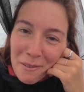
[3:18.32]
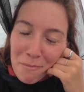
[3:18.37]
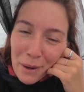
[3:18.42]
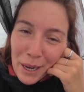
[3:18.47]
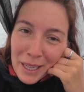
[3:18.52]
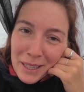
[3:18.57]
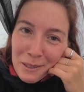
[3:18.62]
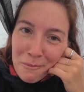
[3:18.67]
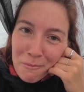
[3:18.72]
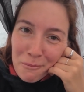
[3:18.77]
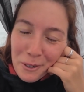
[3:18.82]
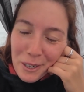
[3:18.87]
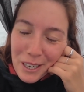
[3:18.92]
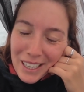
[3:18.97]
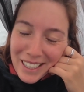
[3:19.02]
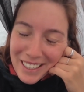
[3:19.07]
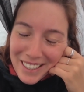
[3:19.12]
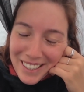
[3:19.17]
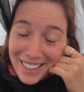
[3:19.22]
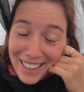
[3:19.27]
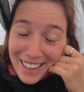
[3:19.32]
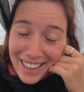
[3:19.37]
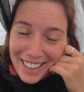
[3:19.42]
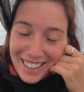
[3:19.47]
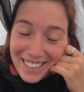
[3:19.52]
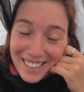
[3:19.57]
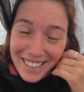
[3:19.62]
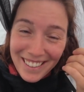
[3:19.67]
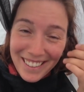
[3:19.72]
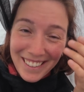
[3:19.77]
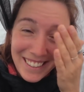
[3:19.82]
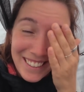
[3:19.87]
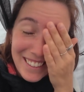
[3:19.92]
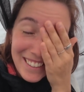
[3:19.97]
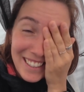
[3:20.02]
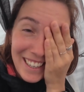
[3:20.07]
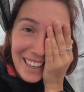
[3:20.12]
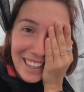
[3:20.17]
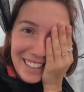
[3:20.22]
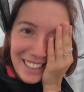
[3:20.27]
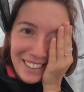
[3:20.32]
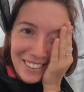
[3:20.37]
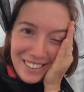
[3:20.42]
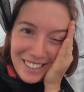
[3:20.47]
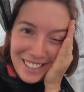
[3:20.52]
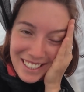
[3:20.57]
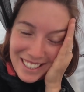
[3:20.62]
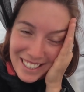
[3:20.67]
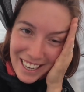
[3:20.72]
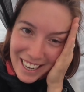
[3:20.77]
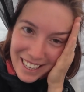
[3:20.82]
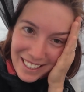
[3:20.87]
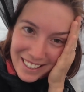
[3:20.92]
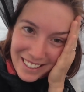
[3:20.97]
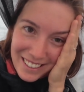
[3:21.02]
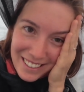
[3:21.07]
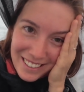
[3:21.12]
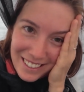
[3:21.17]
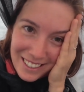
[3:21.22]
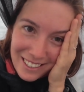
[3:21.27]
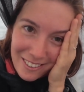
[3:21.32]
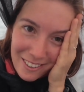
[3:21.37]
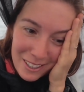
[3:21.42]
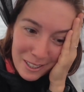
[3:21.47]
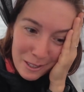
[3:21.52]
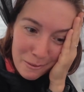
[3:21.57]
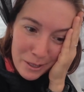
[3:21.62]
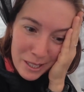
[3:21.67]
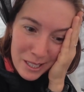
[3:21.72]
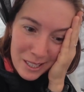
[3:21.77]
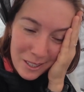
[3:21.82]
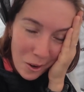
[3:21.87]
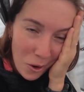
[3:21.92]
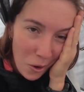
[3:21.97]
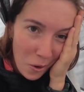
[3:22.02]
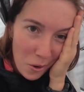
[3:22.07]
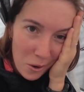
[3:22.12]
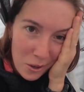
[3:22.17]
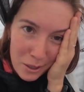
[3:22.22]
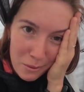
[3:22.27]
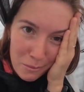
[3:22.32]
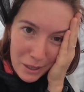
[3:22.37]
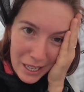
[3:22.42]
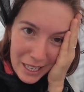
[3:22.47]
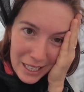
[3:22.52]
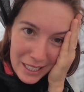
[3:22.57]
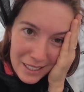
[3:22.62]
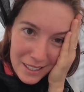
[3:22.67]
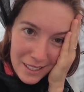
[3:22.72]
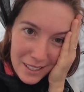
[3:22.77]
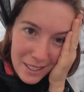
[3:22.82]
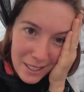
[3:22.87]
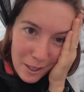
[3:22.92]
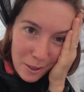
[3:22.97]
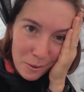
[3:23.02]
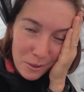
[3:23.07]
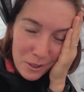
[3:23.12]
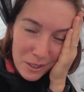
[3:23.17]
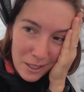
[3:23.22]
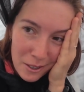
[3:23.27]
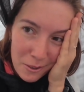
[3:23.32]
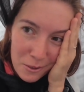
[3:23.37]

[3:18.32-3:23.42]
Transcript: bite the bullet and take down the tent. This is going to be so horrible and so